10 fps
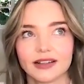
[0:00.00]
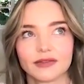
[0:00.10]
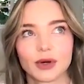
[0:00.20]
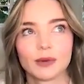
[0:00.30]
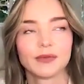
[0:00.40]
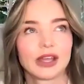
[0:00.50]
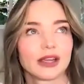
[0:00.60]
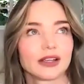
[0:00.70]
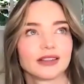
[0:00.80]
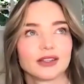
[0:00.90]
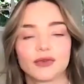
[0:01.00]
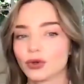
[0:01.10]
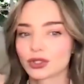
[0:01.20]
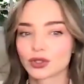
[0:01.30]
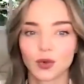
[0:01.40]
from like the
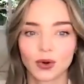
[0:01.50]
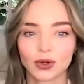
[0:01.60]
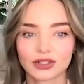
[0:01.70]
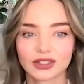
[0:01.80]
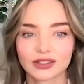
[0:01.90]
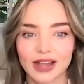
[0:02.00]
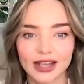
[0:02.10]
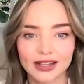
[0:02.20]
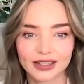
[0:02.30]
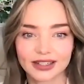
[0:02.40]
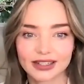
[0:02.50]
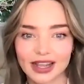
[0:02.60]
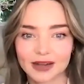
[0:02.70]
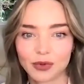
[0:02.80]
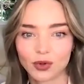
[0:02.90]
rose quartz accent
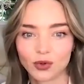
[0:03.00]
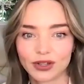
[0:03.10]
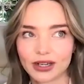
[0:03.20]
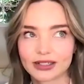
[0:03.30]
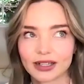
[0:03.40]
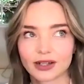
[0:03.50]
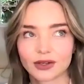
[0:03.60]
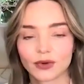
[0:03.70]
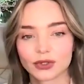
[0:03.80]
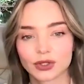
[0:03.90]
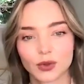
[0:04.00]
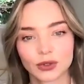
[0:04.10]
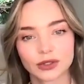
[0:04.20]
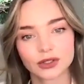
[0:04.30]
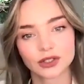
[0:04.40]
table that has like a rose
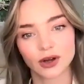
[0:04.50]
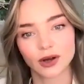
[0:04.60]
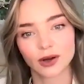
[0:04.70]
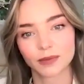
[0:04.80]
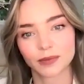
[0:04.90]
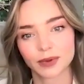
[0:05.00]
quartz top